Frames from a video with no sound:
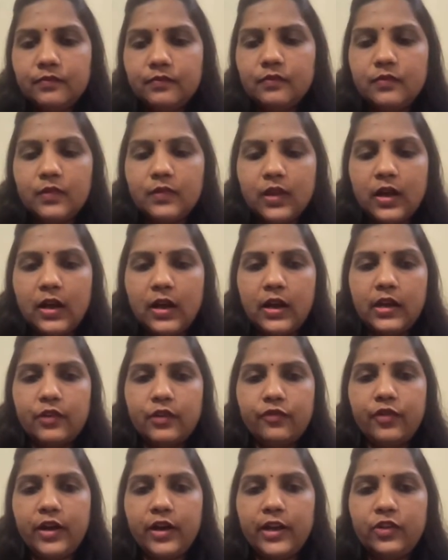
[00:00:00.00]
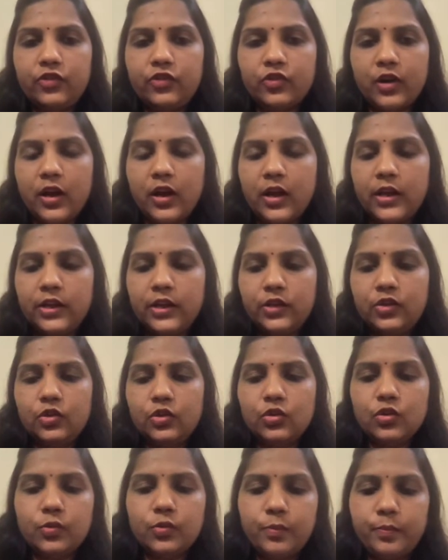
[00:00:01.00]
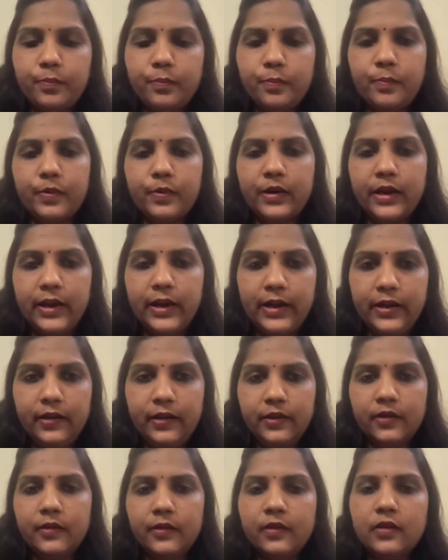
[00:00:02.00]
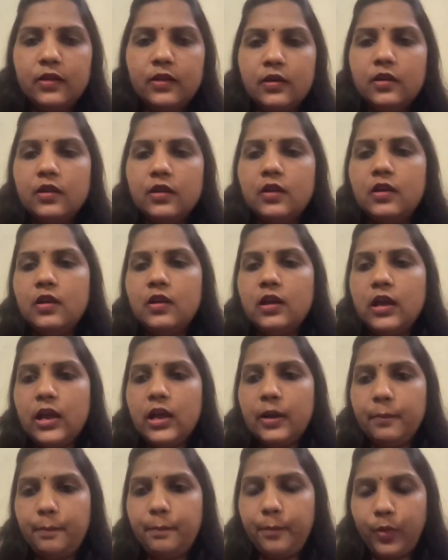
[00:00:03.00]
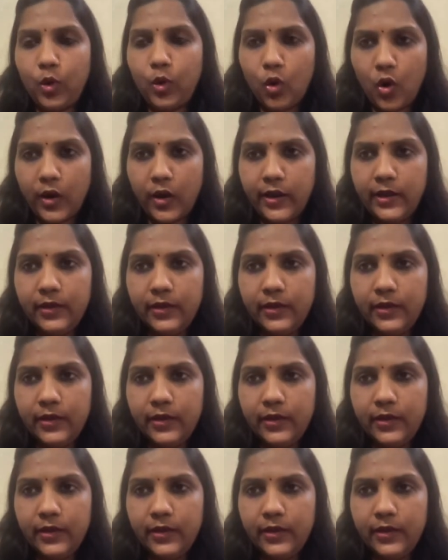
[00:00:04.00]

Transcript: and if I try to print employee,